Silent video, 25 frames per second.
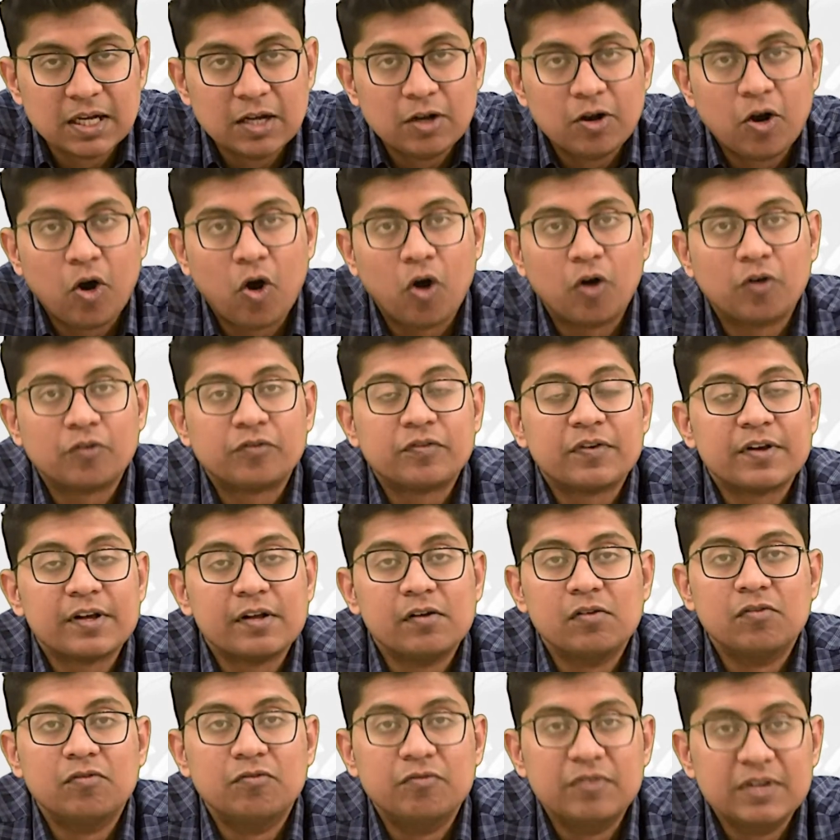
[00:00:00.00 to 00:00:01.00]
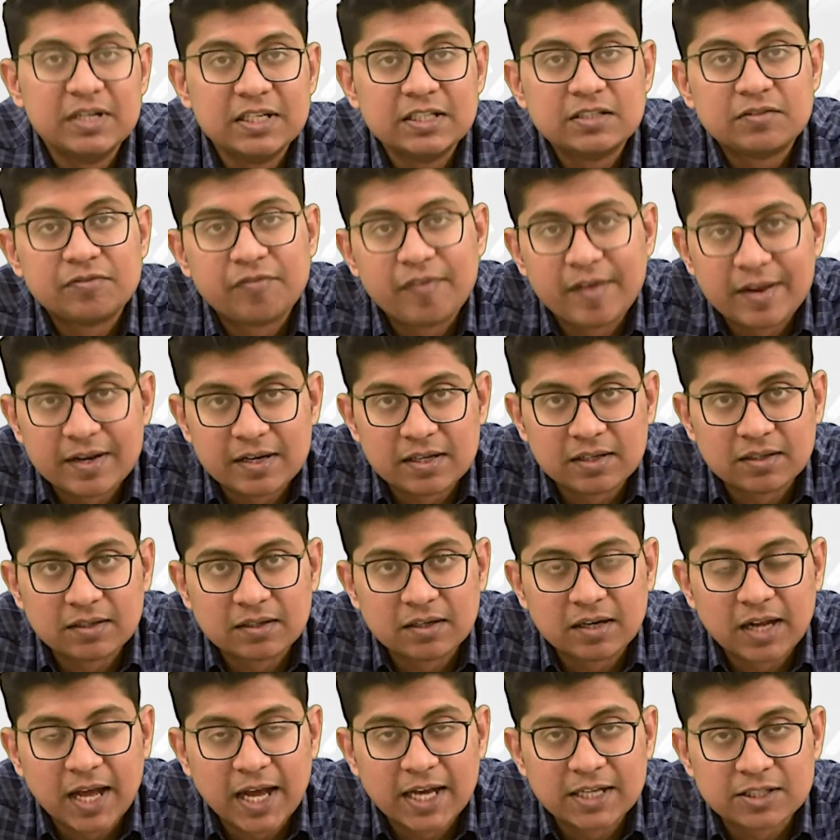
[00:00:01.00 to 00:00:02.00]
of Willy's
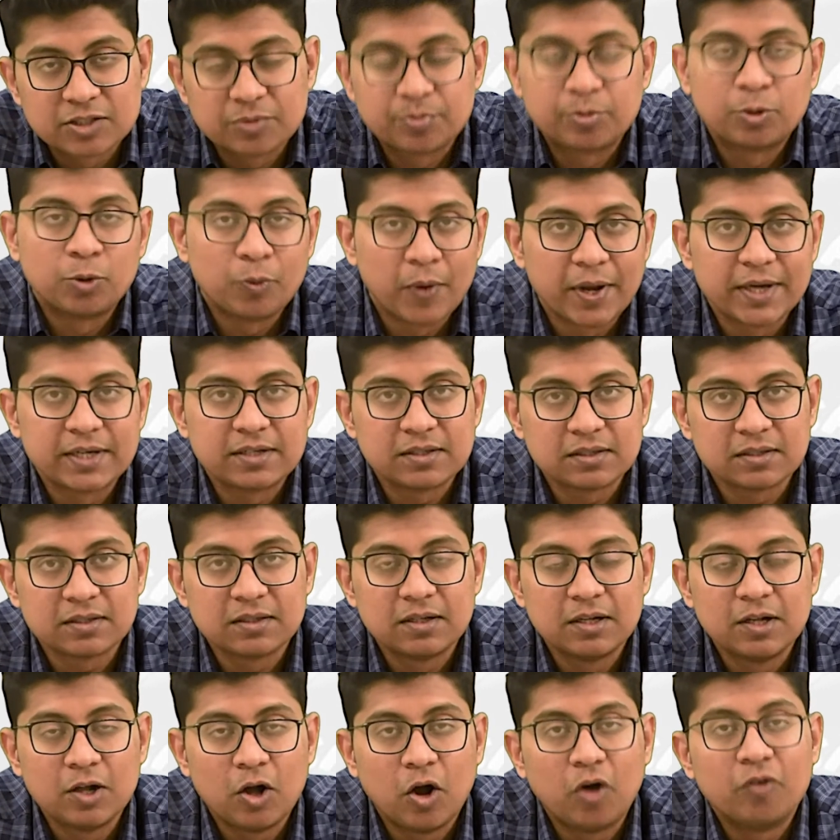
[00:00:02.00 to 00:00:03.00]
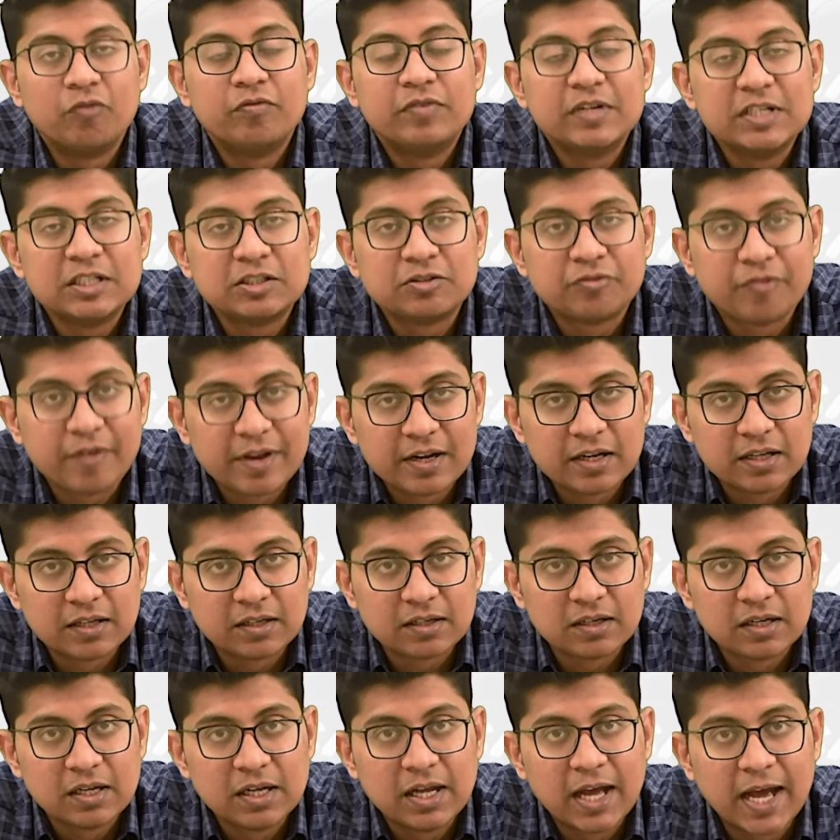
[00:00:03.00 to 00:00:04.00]
failure as a provider, of Willy's
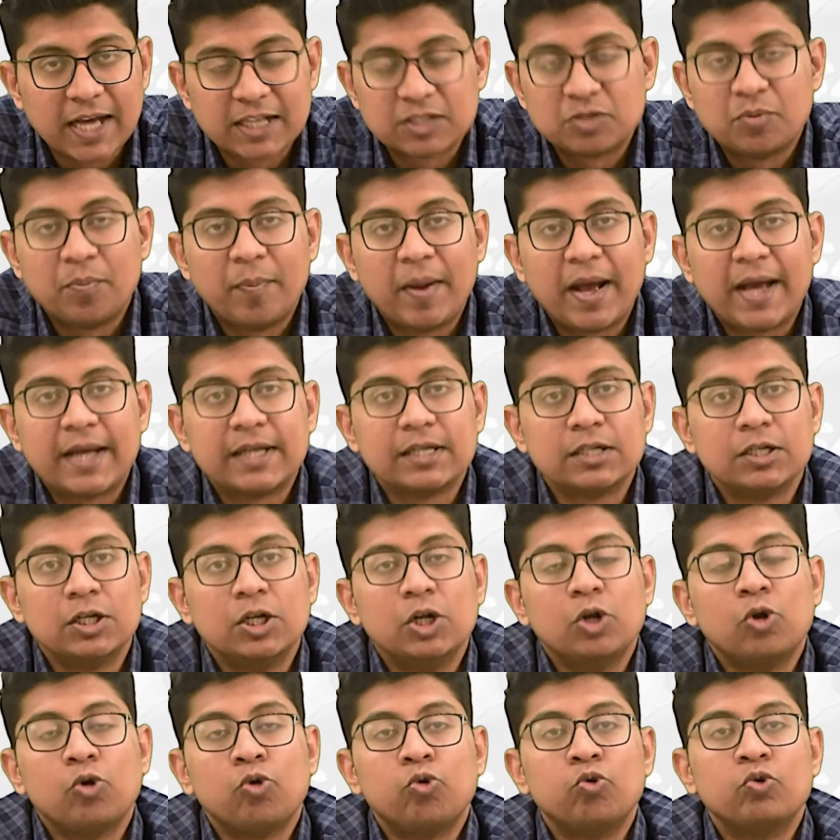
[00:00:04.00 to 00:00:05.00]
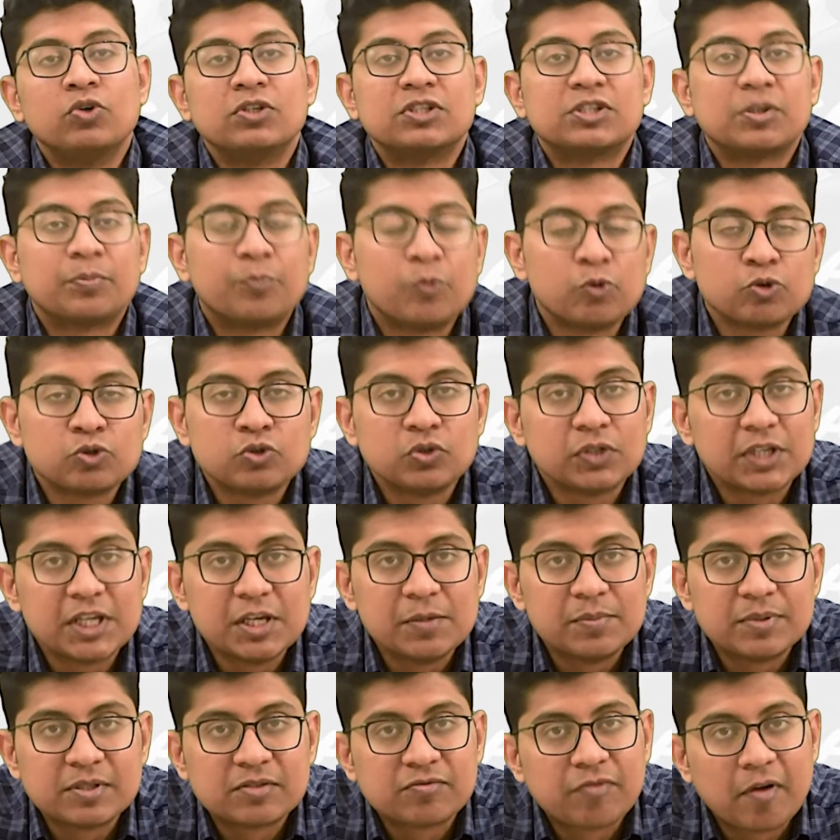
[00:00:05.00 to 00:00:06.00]
failure as a man who is supposed to
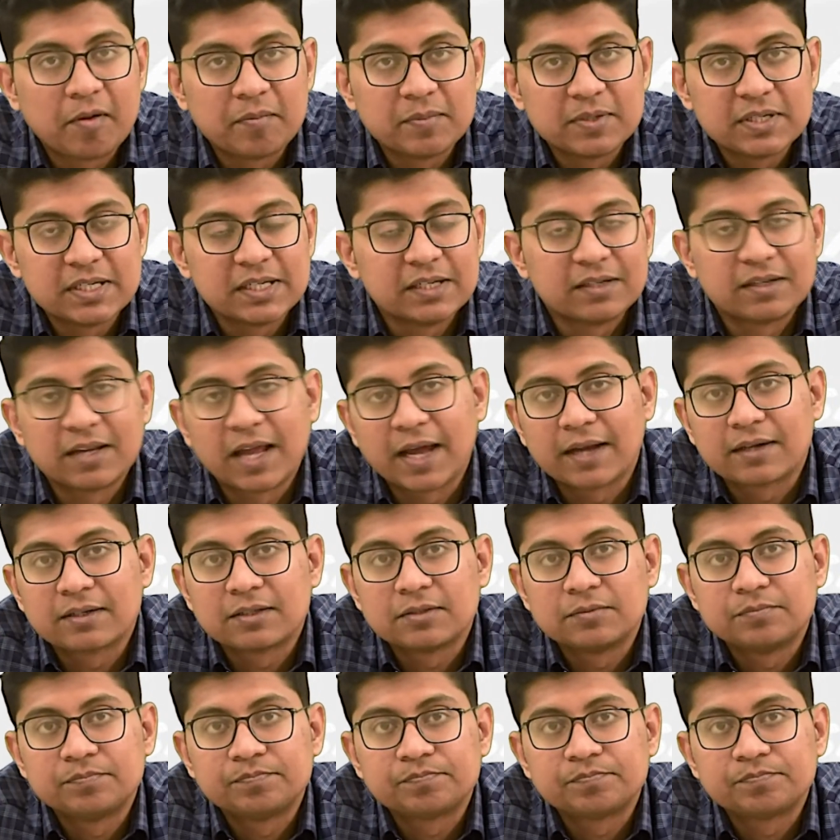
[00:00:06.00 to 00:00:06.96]
keep his family intact.